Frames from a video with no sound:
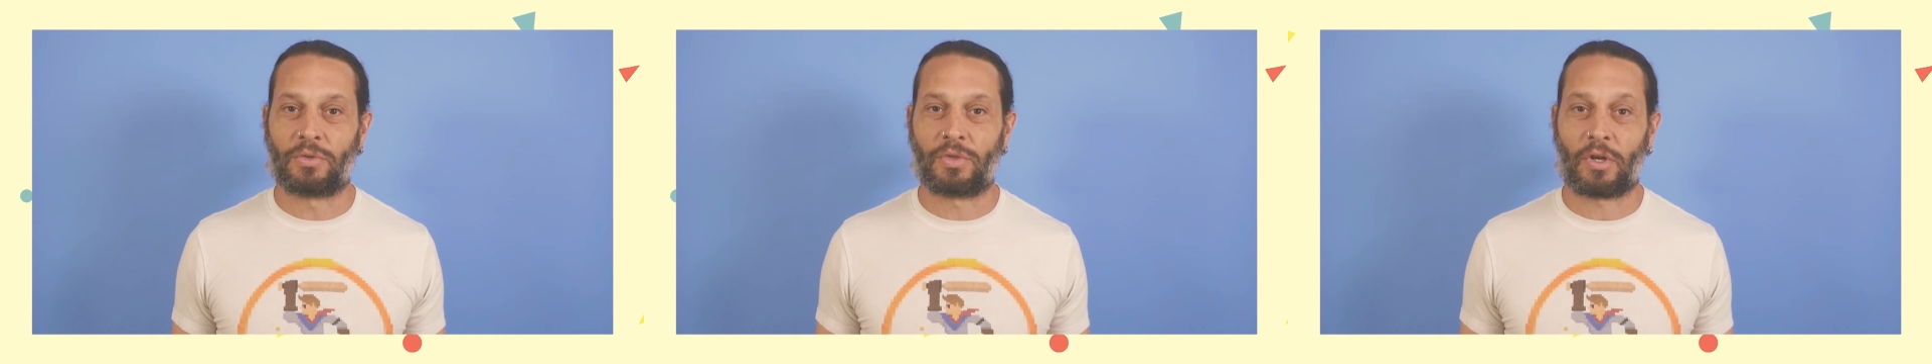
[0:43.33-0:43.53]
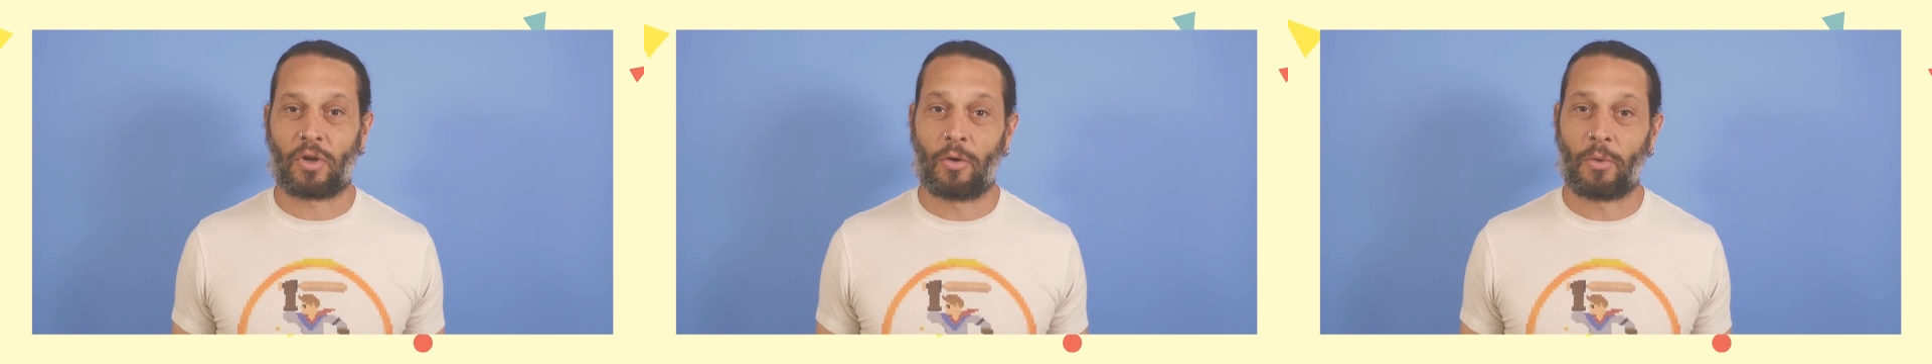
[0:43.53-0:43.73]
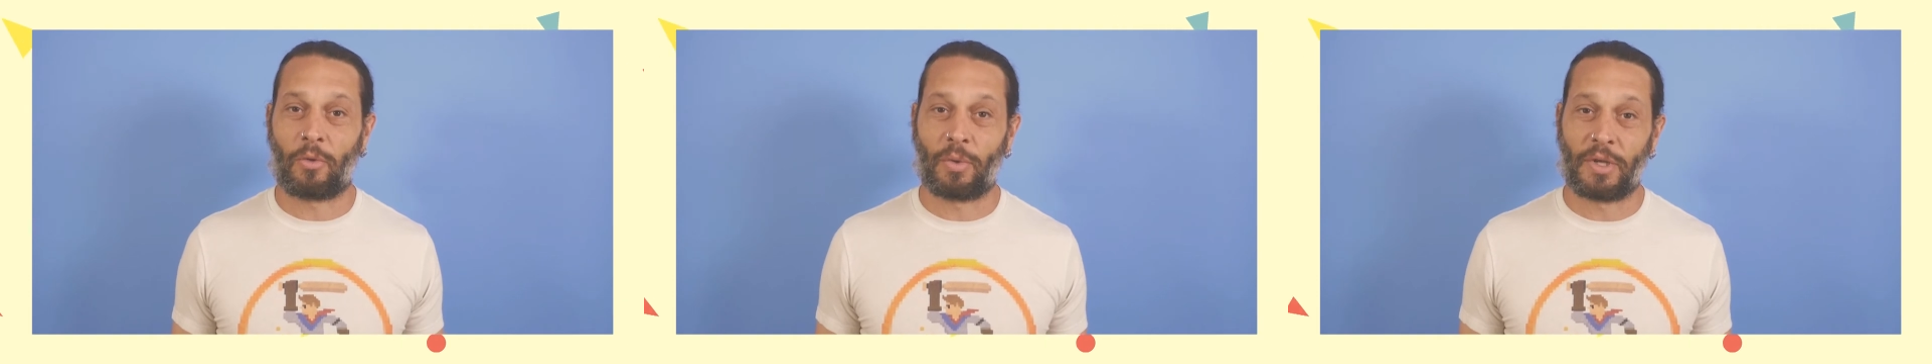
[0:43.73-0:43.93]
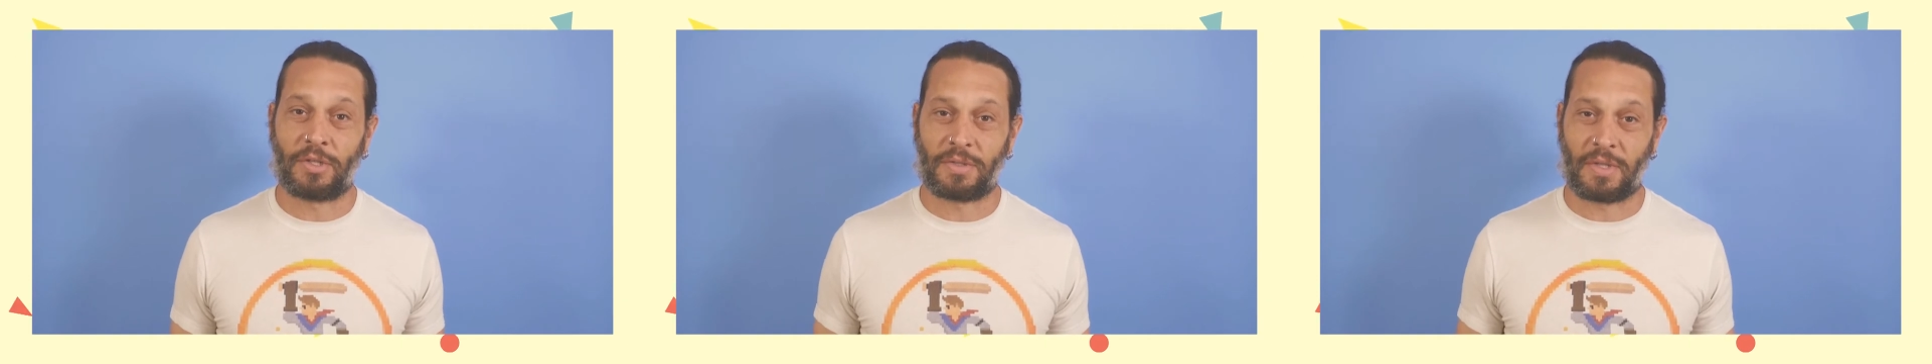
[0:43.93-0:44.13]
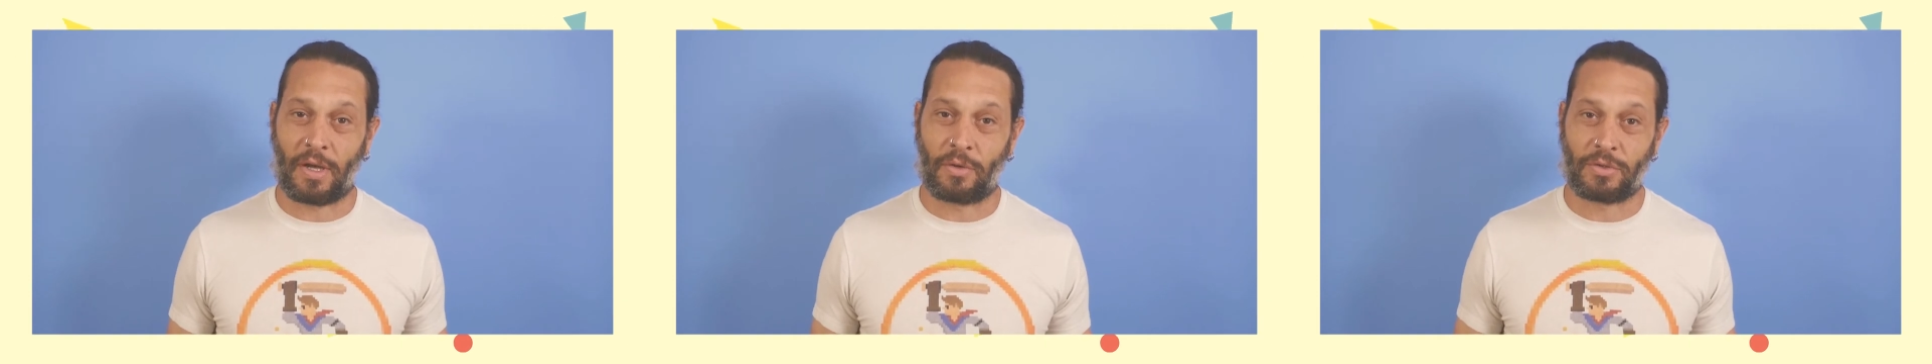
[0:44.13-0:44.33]
Tacoma
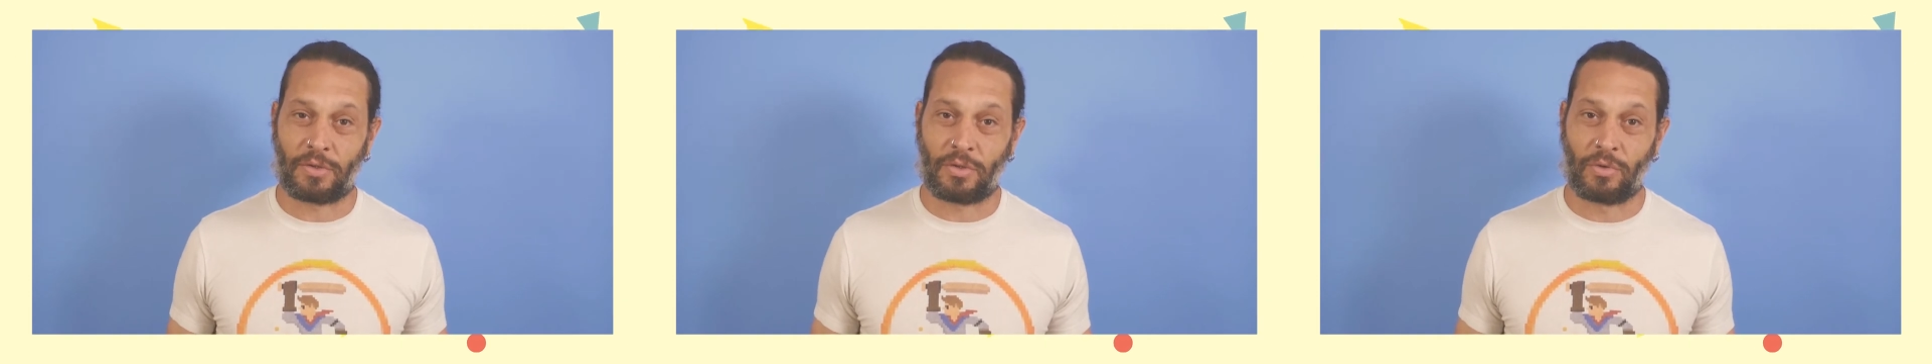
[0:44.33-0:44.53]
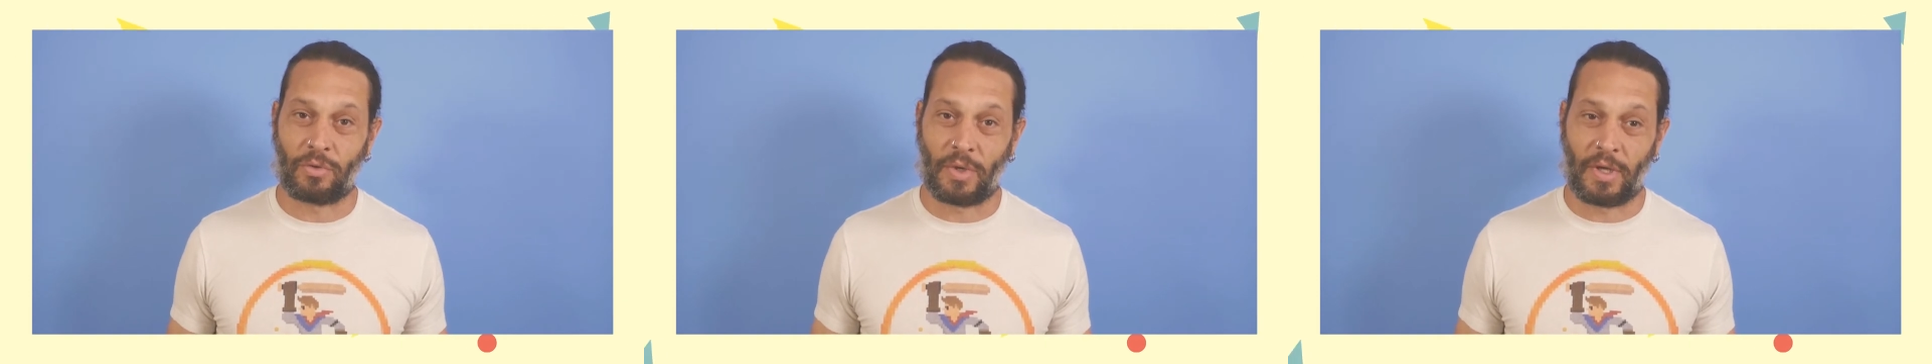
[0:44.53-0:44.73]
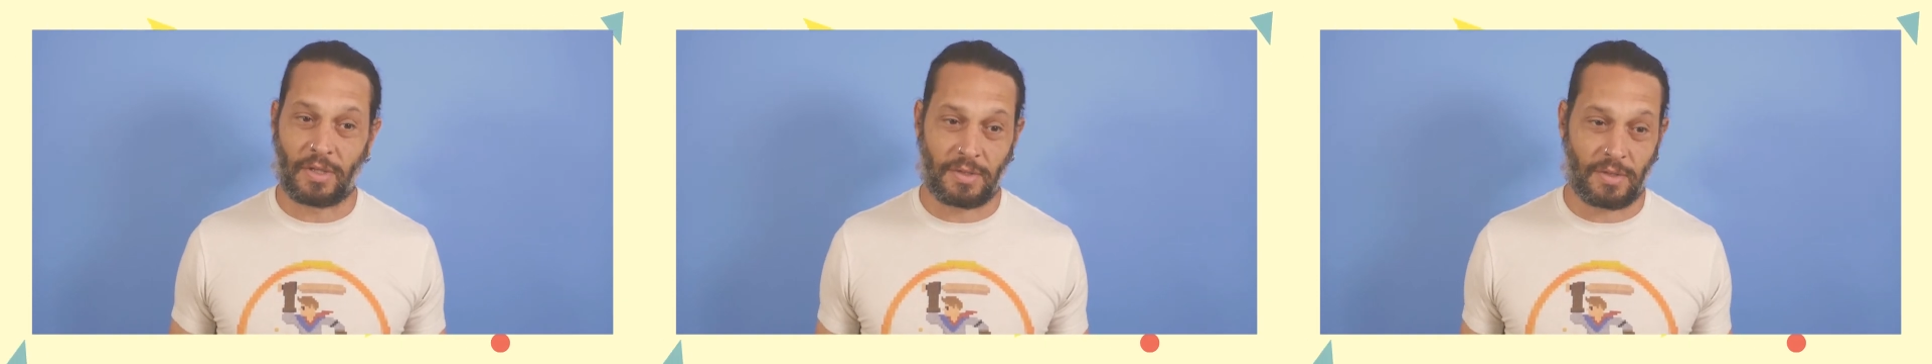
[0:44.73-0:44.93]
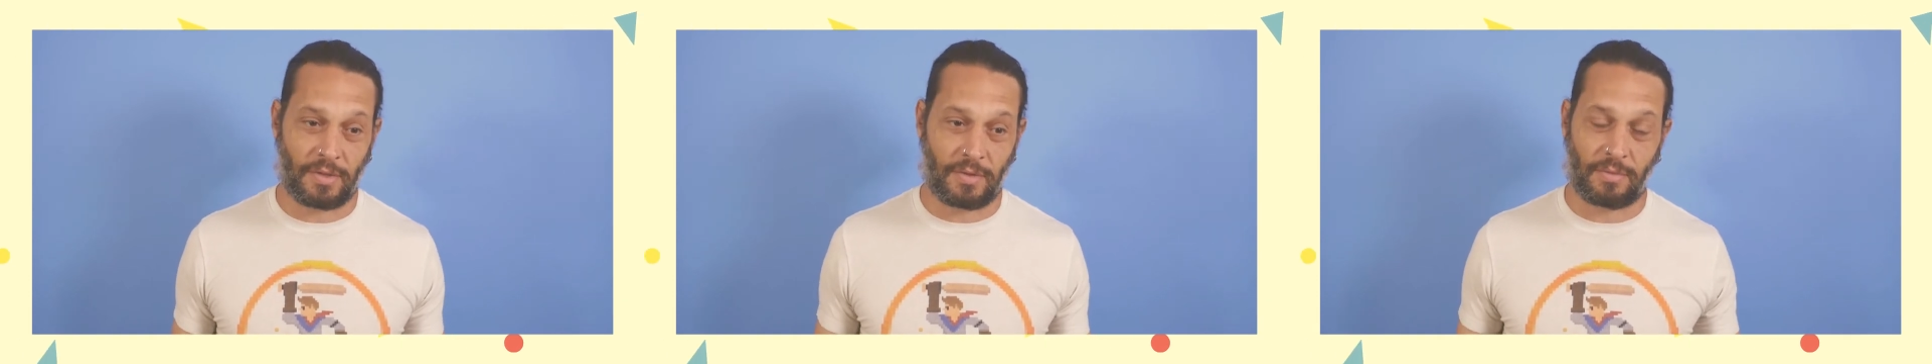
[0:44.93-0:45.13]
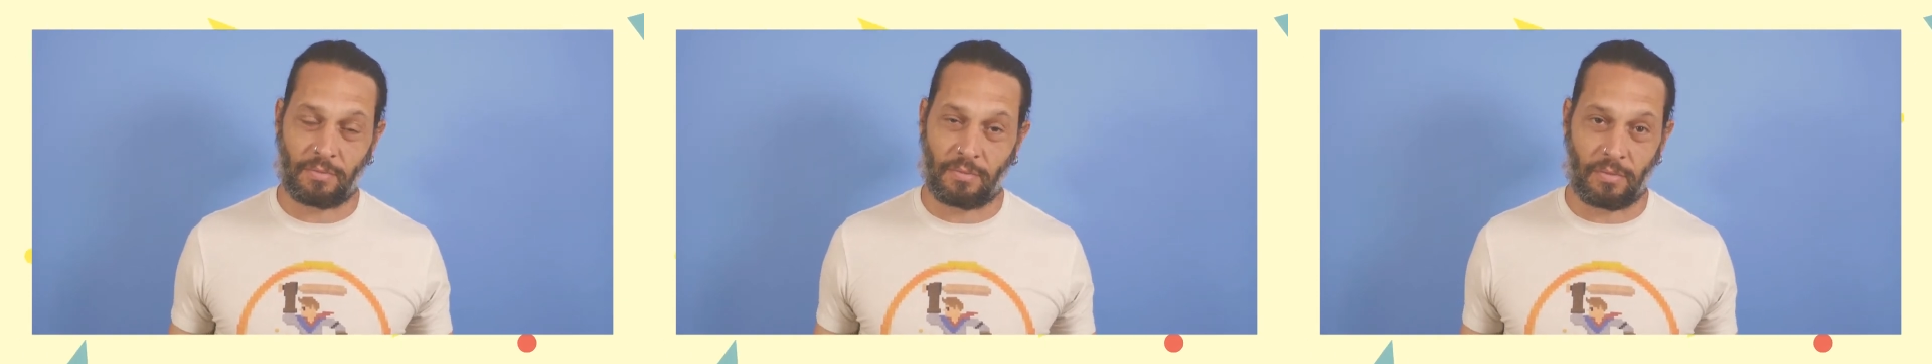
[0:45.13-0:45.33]
reaches out to
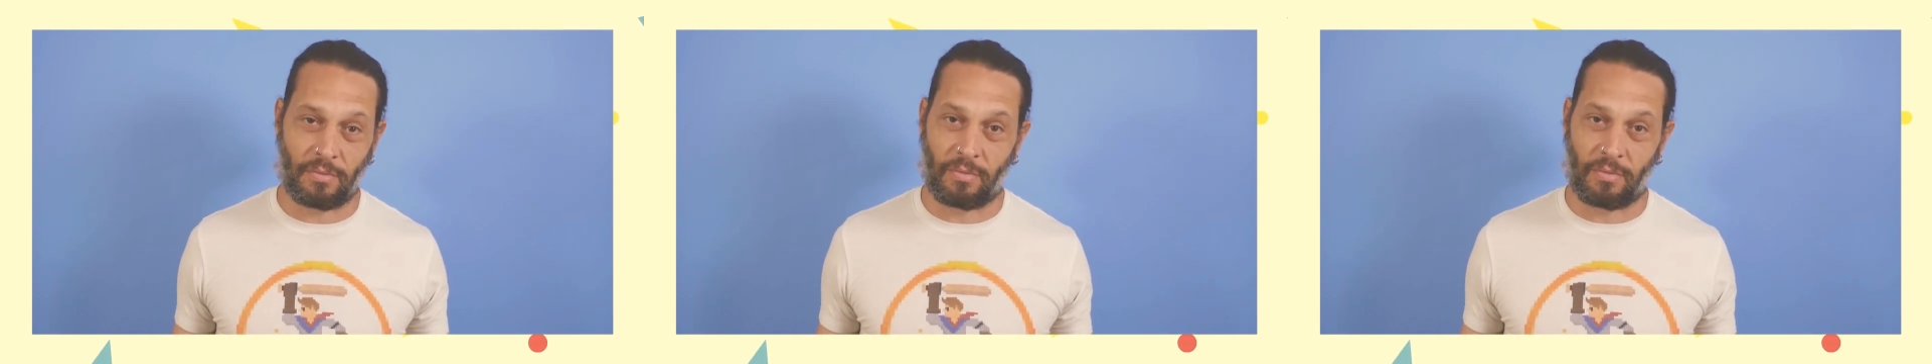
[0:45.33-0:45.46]
its